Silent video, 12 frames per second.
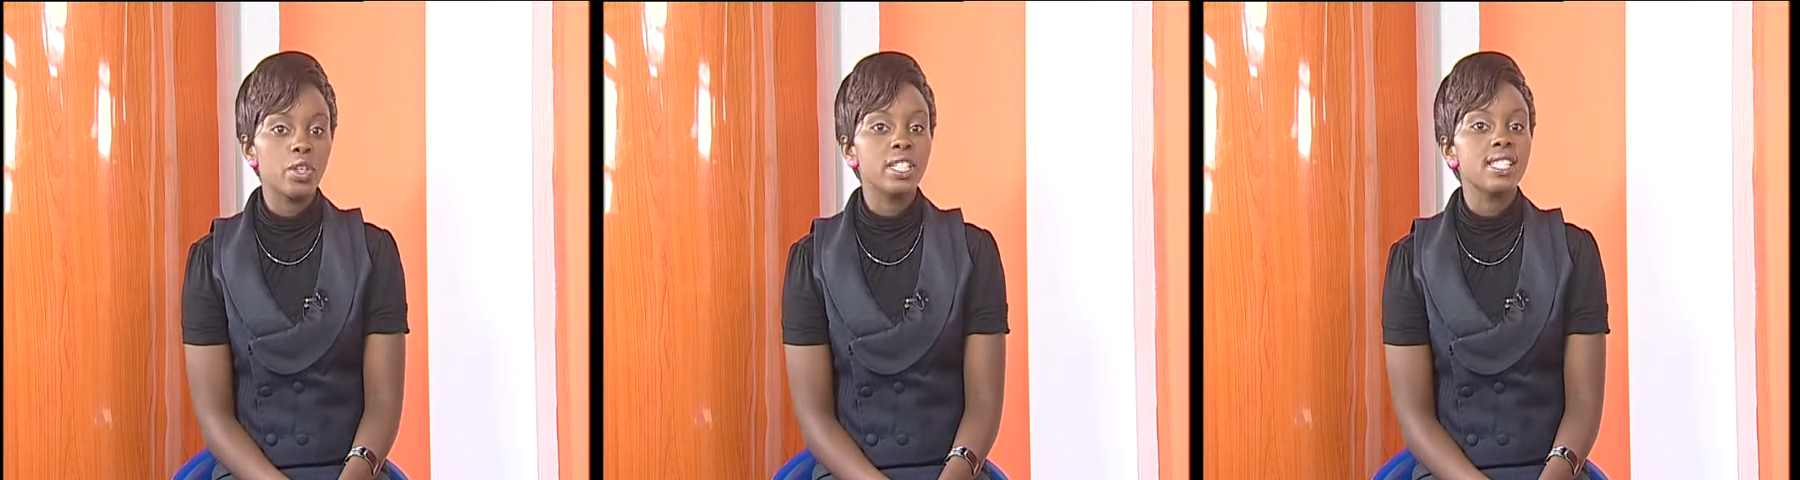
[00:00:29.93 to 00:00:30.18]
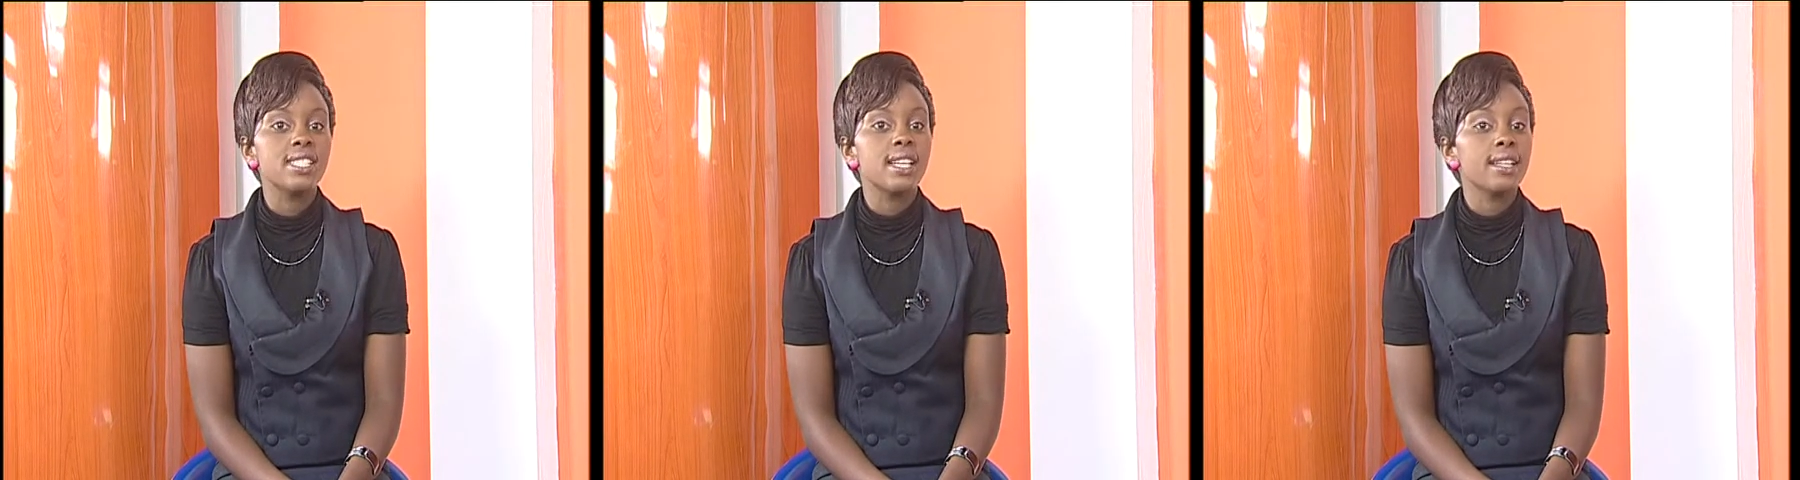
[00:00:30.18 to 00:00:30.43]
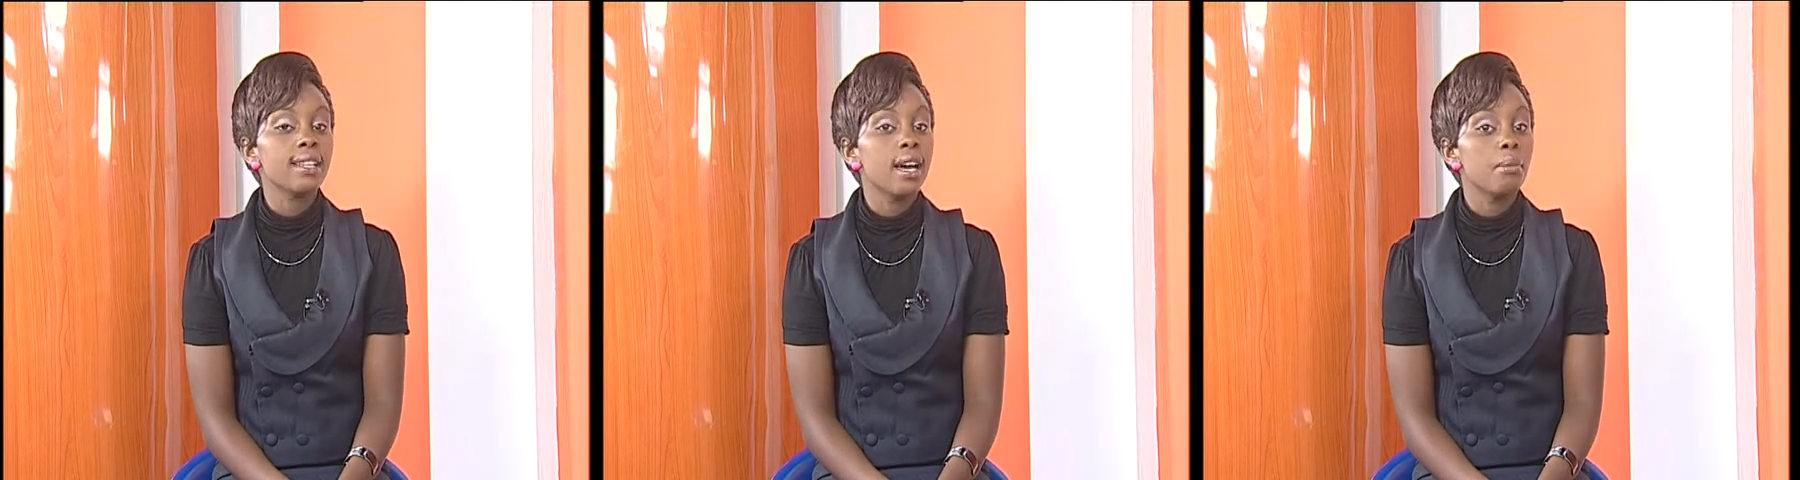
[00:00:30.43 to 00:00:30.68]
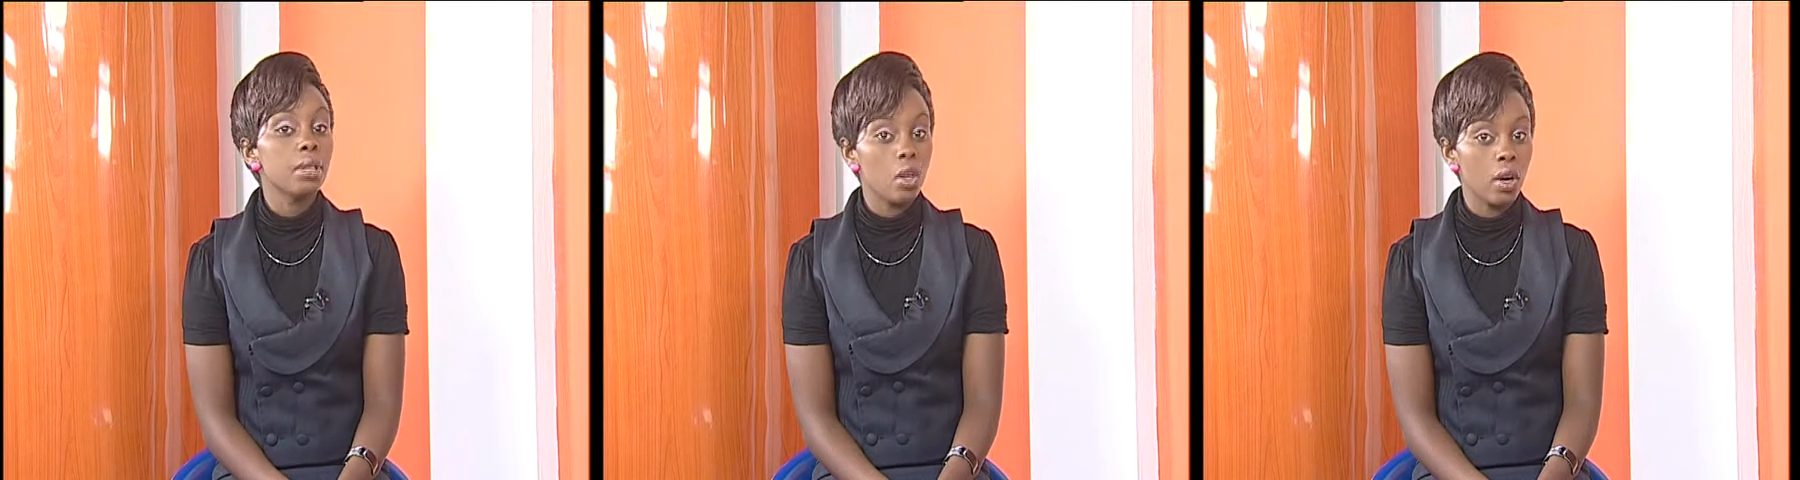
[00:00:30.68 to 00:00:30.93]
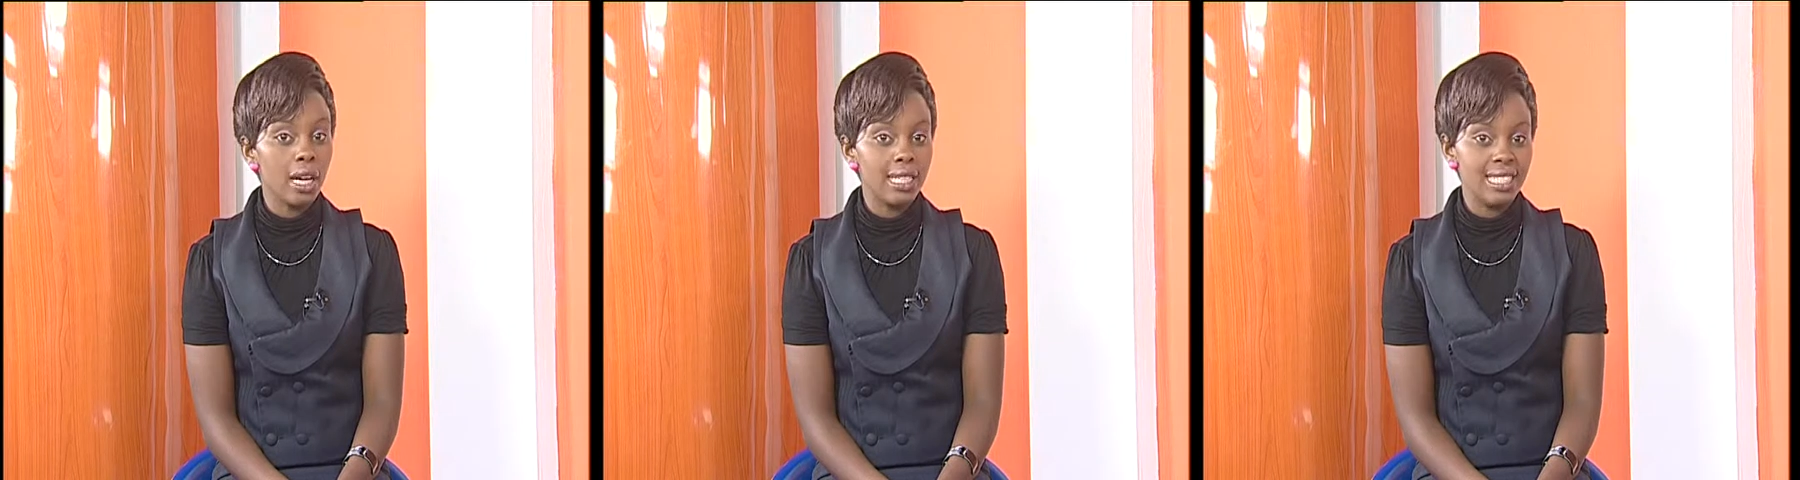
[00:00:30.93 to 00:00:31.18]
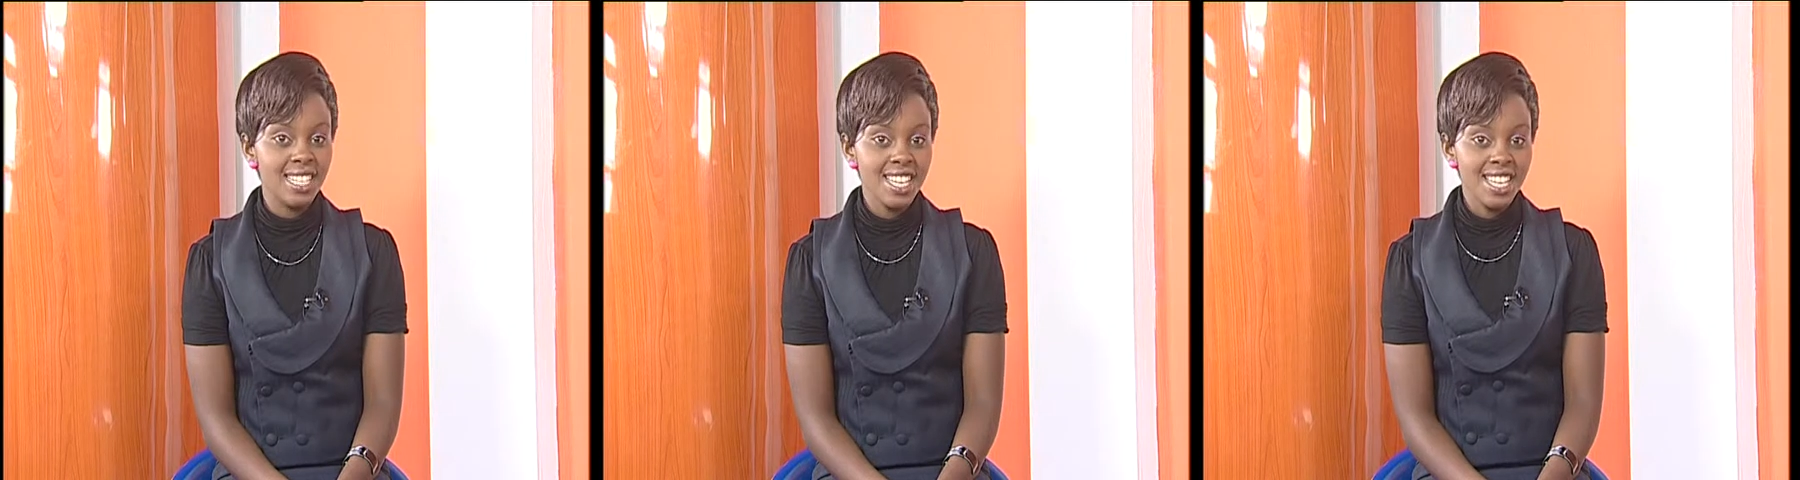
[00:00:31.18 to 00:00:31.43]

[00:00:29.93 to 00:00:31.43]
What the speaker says: his club locally.